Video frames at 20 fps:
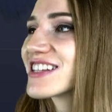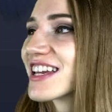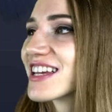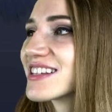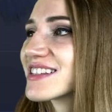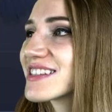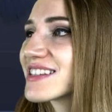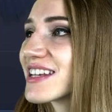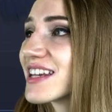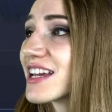you can
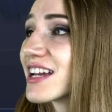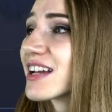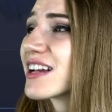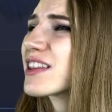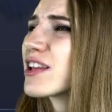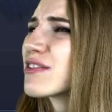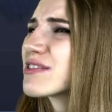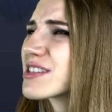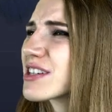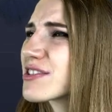see,
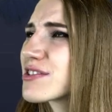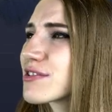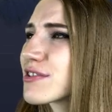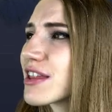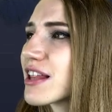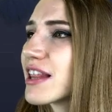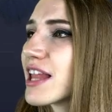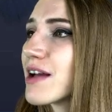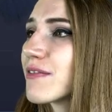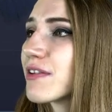closer to
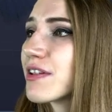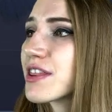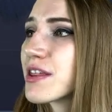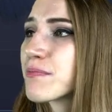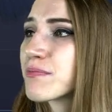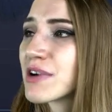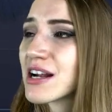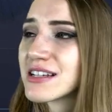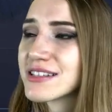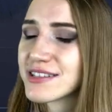the level, the
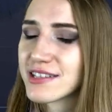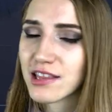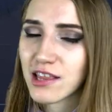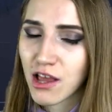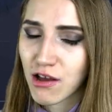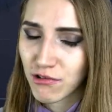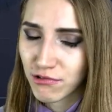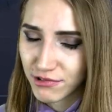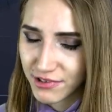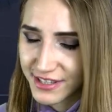price
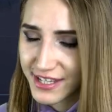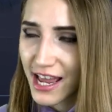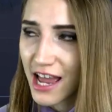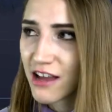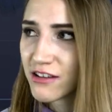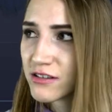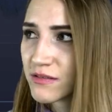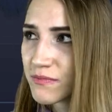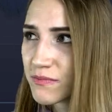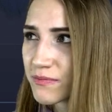slowed
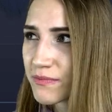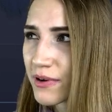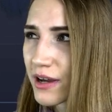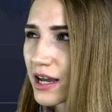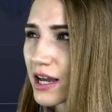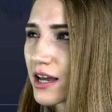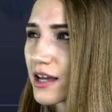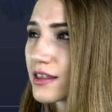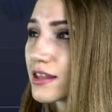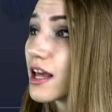down,
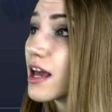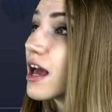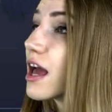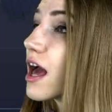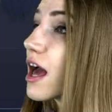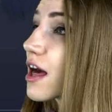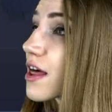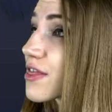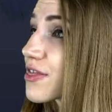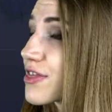but
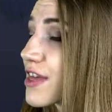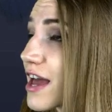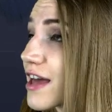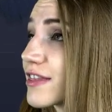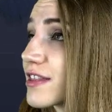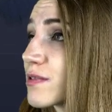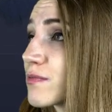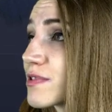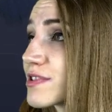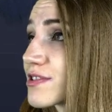
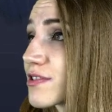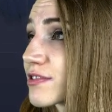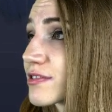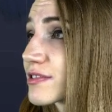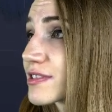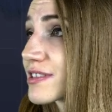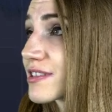then there was a